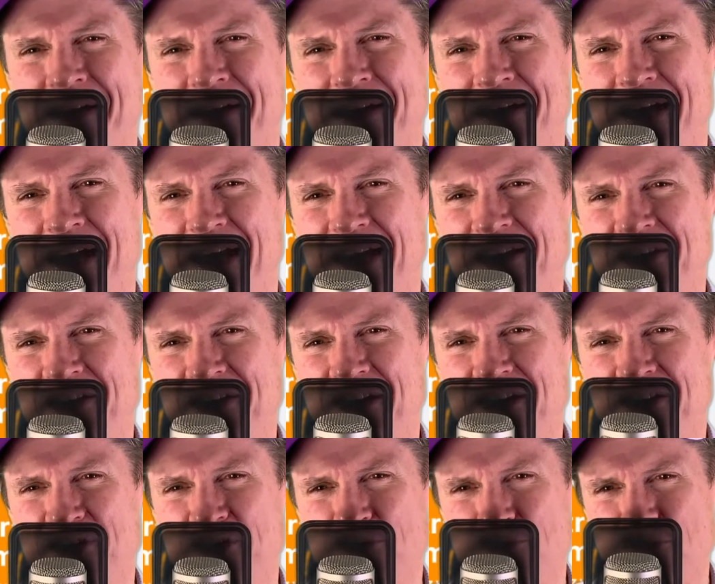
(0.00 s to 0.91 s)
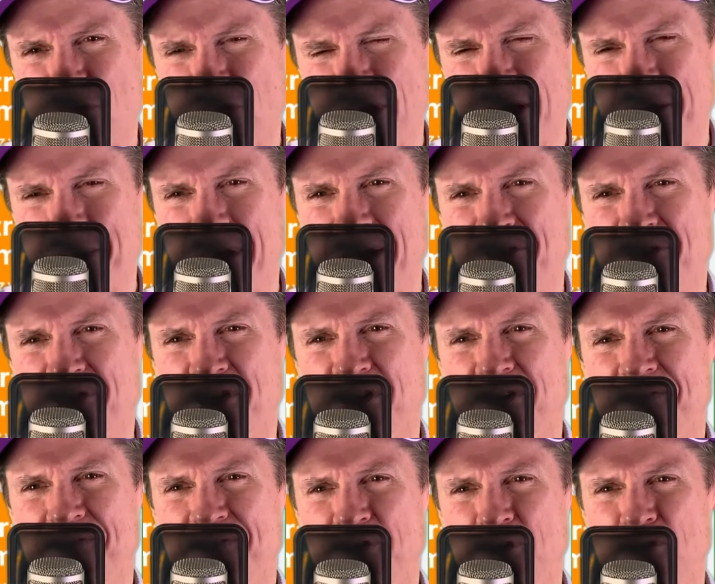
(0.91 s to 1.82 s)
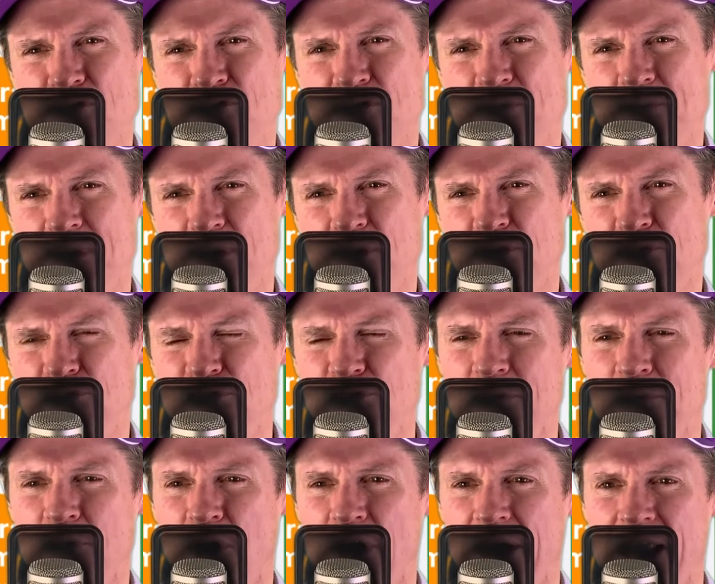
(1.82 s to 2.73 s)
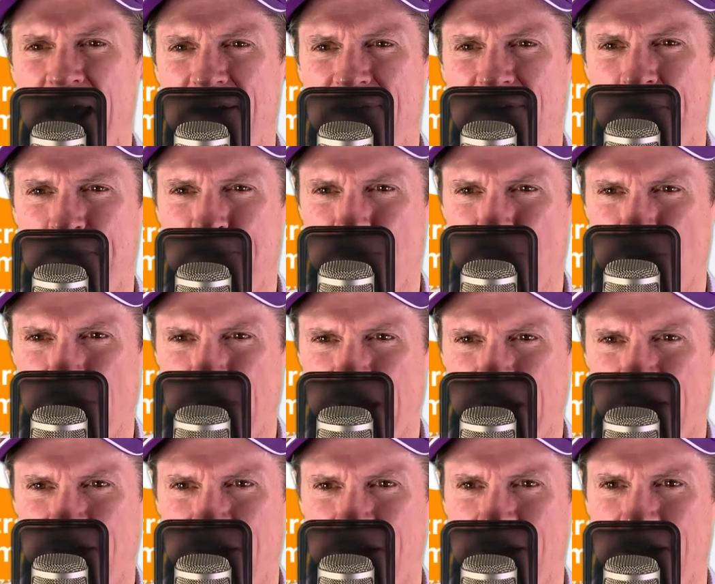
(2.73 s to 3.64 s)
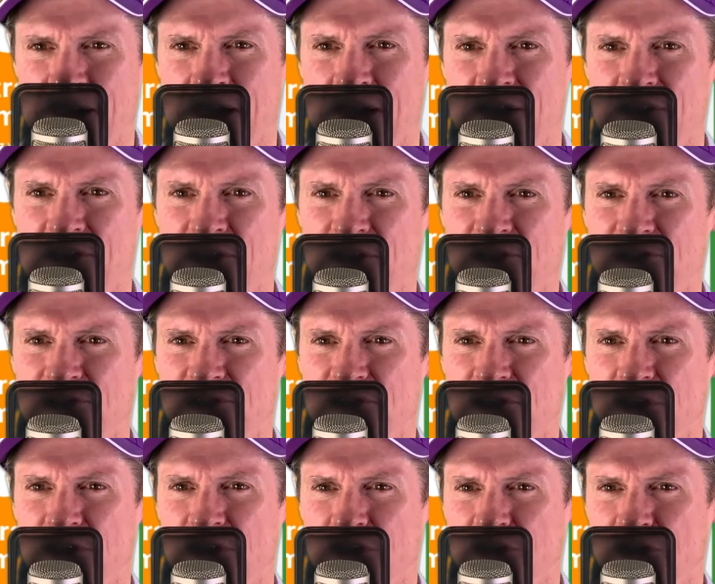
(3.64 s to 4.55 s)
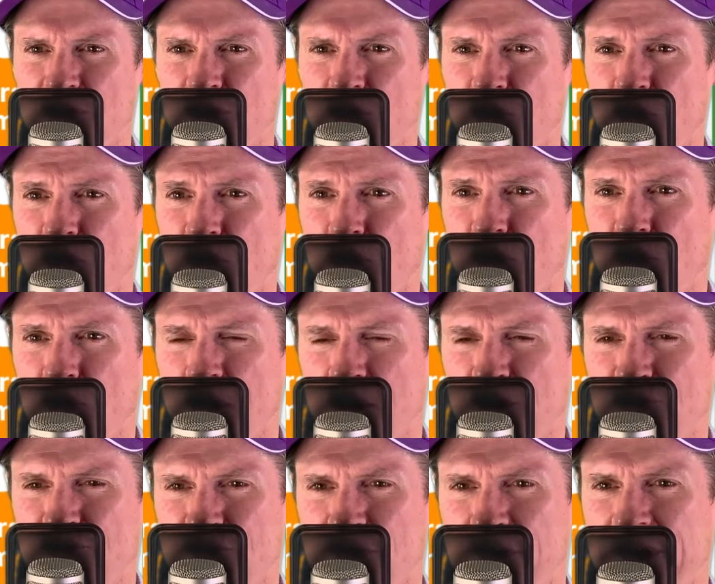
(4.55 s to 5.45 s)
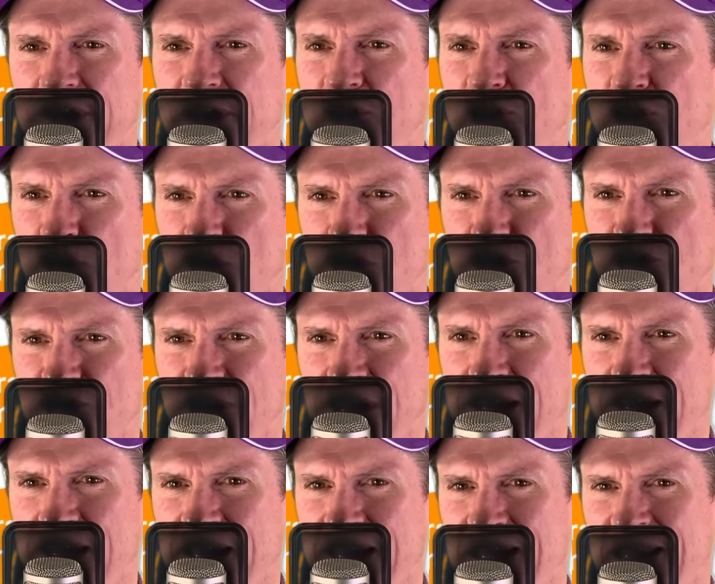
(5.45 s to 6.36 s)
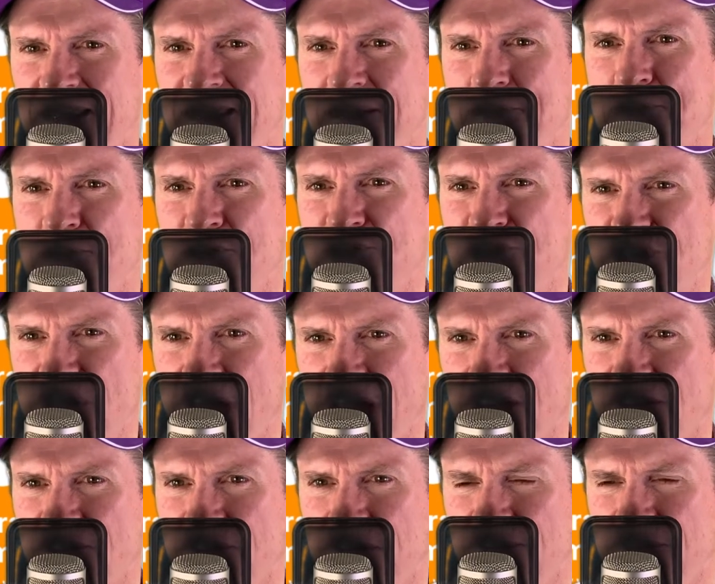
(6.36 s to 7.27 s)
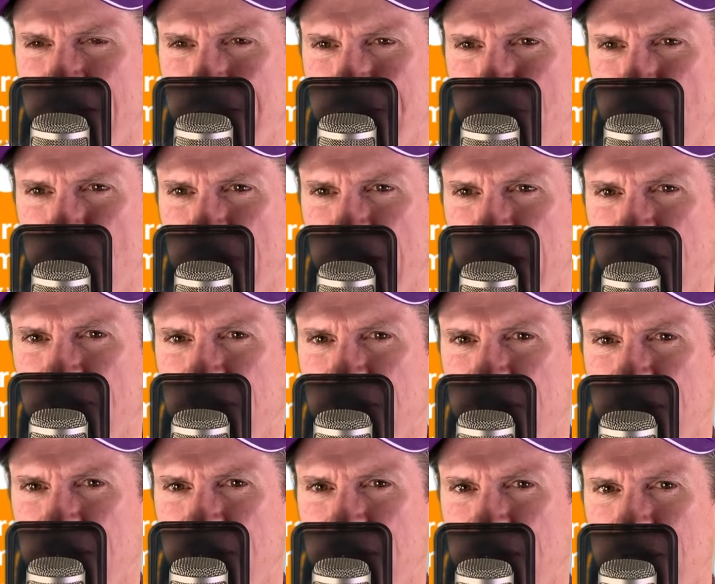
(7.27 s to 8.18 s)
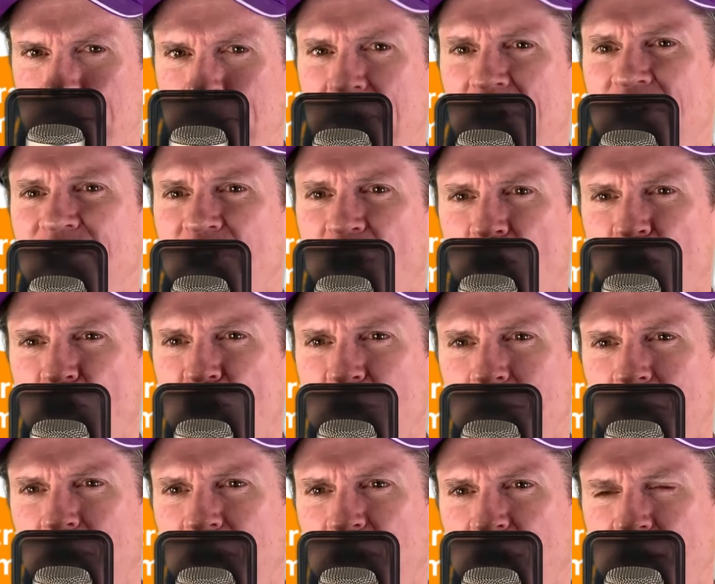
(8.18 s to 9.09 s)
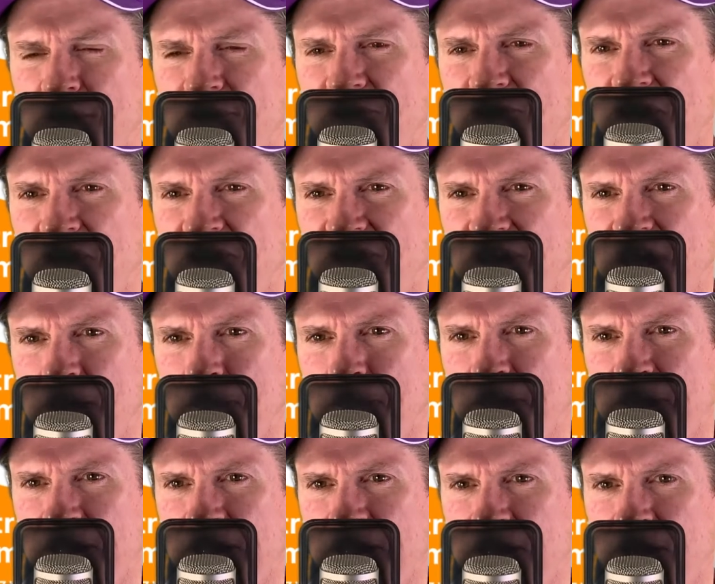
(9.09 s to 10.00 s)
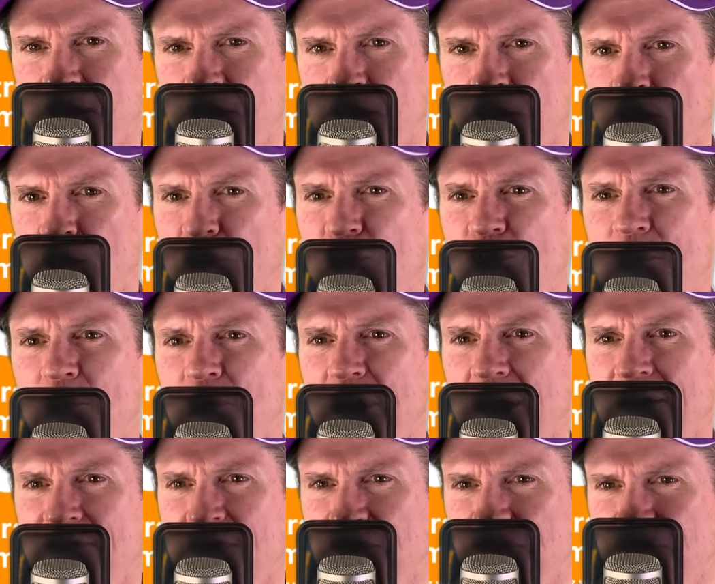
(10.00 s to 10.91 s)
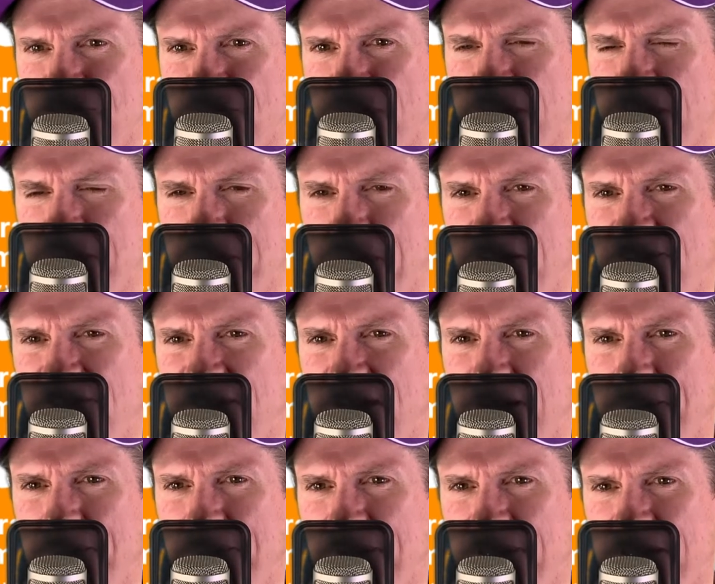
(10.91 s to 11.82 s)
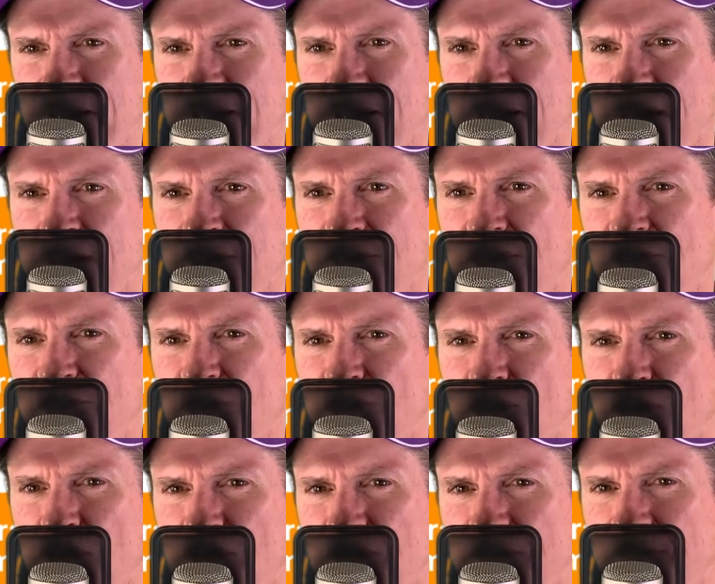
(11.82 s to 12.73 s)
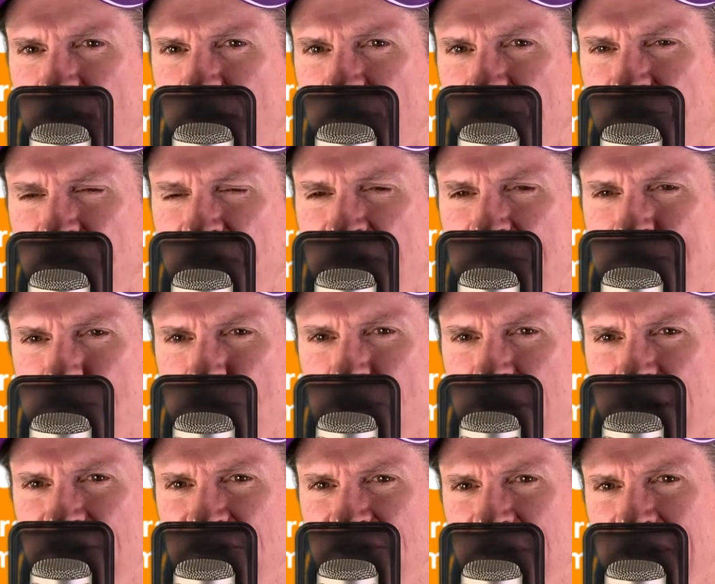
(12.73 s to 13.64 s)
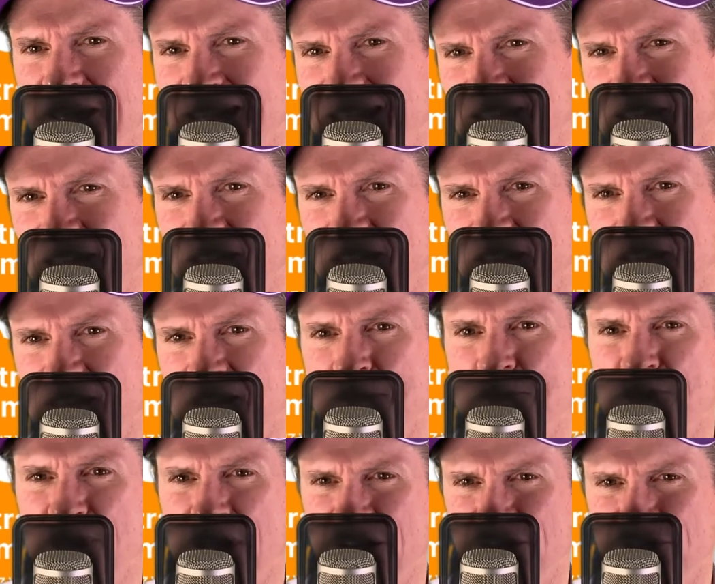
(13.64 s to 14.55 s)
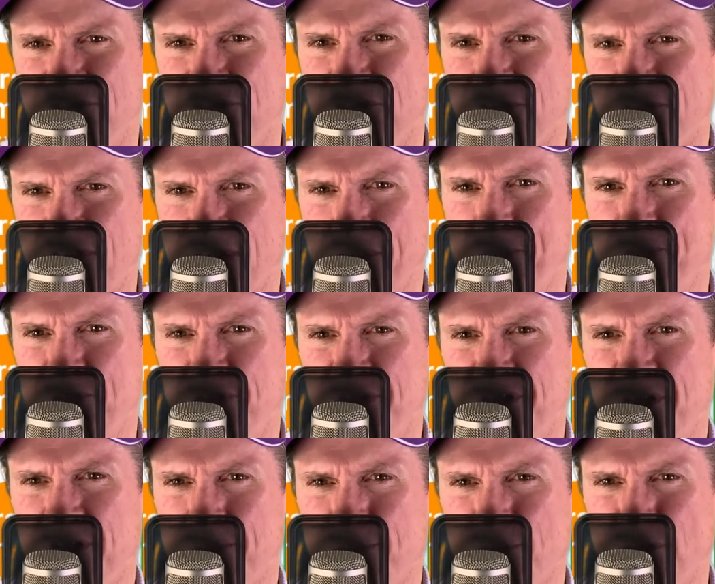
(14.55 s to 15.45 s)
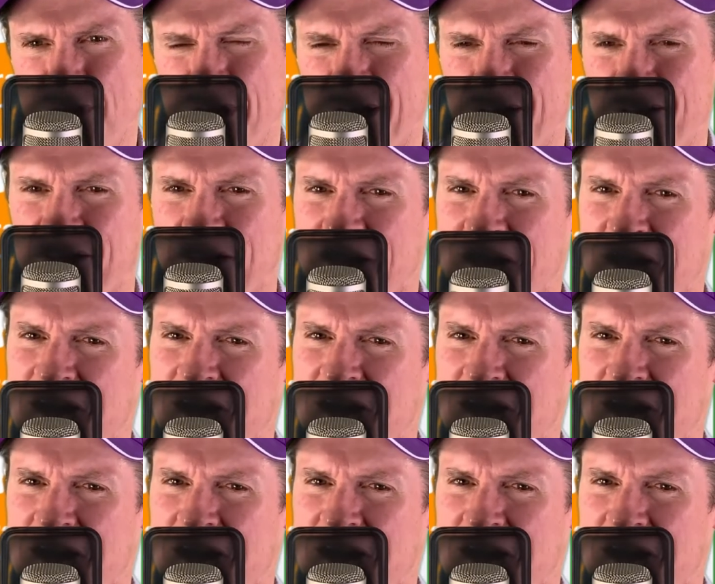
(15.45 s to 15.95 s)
And you're right about the confusion, because you might have a product that's got all Australian content in the production of that product, but it's owned by an overseas company. Or you might have an Australian-based company that's got lots of overseas products in the production of that particular product.